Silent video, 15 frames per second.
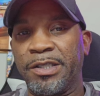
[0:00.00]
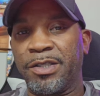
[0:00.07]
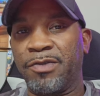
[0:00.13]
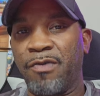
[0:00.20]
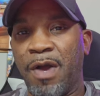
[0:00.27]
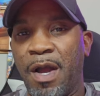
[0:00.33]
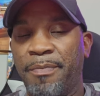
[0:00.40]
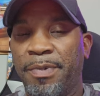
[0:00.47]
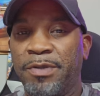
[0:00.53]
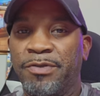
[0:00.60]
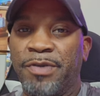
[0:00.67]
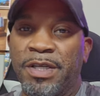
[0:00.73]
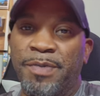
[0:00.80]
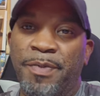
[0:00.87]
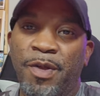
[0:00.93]
subscribe button.
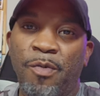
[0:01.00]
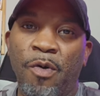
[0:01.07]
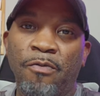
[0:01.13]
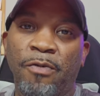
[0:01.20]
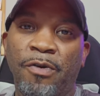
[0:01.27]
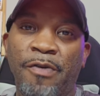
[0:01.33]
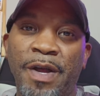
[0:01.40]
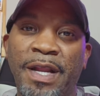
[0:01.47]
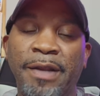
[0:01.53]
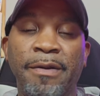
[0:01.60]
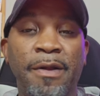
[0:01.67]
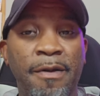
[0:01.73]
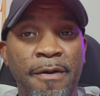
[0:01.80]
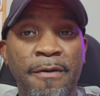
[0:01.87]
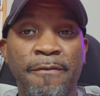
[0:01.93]
Trust me, you won't regret it.
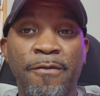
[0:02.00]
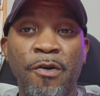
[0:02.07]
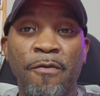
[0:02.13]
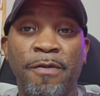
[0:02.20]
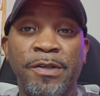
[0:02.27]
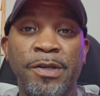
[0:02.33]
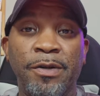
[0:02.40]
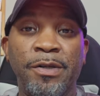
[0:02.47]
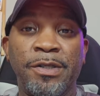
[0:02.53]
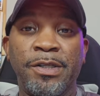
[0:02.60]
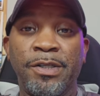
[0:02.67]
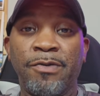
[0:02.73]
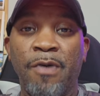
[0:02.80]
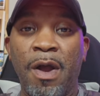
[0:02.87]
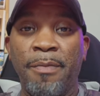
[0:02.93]
If you're a returning
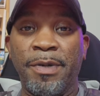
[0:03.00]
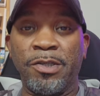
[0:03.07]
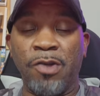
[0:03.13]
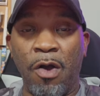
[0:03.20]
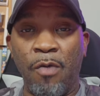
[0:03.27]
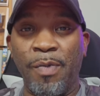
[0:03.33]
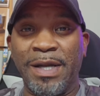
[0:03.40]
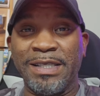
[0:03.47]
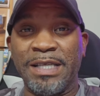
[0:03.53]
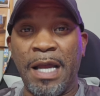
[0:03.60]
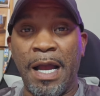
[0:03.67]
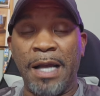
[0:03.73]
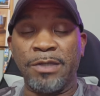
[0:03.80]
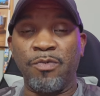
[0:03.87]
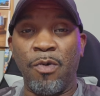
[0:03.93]
subscriber, as always,
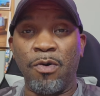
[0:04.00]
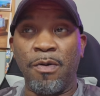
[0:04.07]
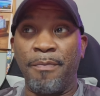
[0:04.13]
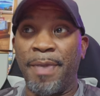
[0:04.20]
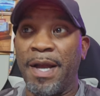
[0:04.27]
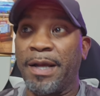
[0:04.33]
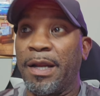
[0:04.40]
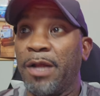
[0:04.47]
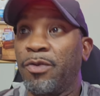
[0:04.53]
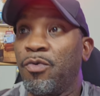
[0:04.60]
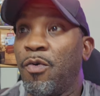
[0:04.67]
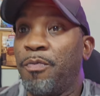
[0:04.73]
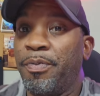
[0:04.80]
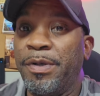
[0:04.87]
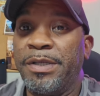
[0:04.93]
guys, welcome back, and I
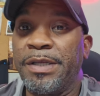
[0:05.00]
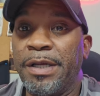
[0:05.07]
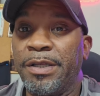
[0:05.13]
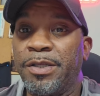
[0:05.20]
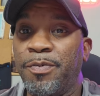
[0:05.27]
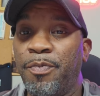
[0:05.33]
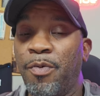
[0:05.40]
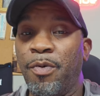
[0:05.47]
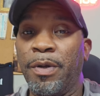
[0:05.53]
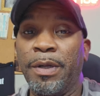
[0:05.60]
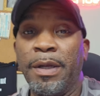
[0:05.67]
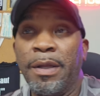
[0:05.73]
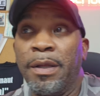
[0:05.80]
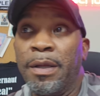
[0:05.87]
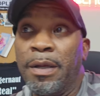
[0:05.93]
do appreciate the
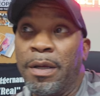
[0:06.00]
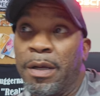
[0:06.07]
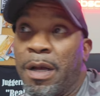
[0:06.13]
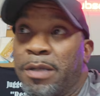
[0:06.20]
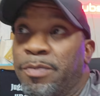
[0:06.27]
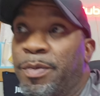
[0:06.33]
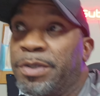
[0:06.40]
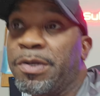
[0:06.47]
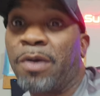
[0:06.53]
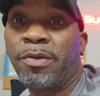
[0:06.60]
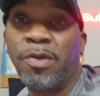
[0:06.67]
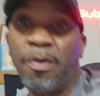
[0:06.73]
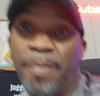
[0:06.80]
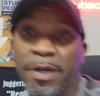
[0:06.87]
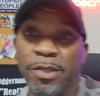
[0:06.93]
support. Guys, I'm going to talk
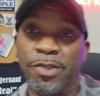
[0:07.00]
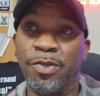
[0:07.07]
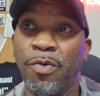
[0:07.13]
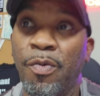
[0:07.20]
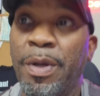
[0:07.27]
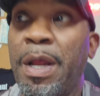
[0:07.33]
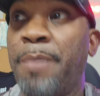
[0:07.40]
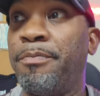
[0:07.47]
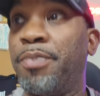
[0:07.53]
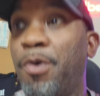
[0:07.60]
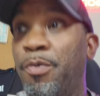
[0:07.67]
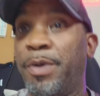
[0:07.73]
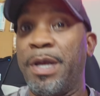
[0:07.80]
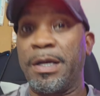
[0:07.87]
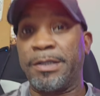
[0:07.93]
to you about a story that
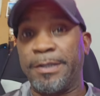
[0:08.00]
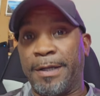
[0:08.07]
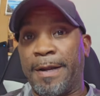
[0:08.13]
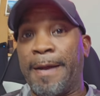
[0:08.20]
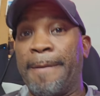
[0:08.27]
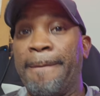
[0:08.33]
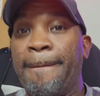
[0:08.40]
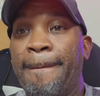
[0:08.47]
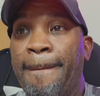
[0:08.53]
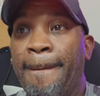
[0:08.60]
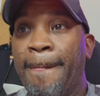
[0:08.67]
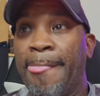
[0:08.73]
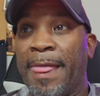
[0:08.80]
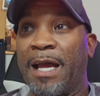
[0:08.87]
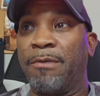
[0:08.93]
broke yesterday
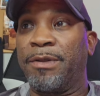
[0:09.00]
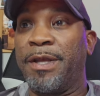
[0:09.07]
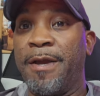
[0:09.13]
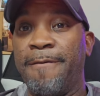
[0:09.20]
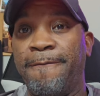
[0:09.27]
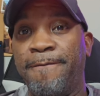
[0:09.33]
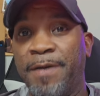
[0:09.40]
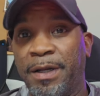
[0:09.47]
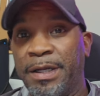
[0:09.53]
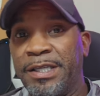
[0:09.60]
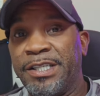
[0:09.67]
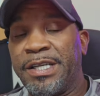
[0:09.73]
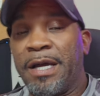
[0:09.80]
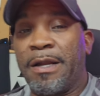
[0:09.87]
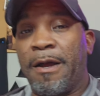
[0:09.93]
out there in Philly.
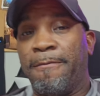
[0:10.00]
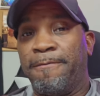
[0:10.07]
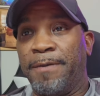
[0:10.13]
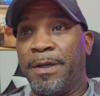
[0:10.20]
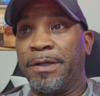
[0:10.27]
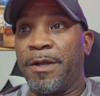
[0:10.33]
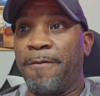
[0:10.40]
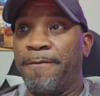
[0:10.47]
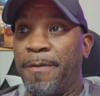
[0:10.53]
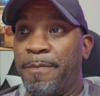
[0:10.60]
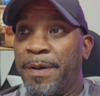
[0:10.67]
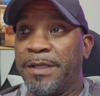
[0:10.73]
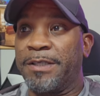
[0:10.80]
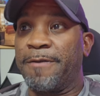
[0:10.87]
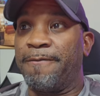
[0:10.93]
Shout out Philadelphia,
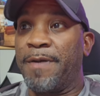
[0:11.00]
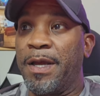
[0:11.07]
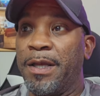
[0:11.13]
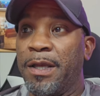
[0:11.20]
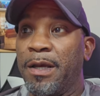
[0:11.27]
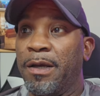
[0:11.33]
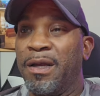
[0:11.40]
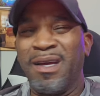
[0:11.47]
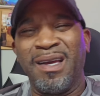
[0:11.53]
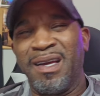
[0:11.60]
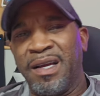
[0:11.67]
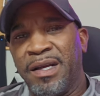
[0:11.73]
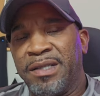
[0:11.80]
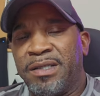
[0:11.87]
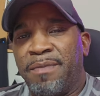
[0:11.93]
Pennsylvania.
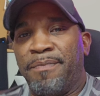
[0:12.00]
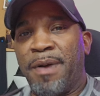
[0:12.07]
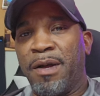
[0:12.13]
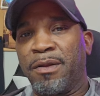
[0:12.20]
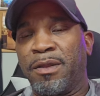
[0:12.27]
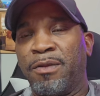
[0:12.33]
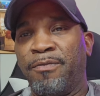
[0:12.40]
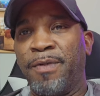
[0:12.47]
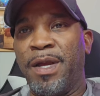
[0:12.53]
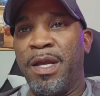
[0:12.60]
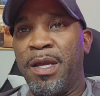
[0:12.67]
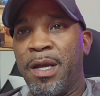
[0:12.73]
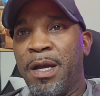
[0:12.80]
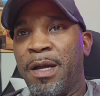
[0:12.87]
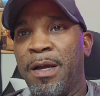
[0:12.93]
It's about
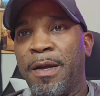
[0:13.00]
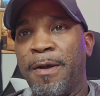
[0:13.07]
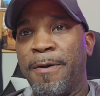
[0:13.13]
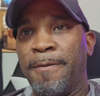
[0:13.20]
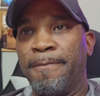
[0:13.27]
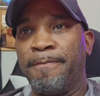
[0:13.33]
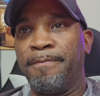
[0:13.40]
three uh,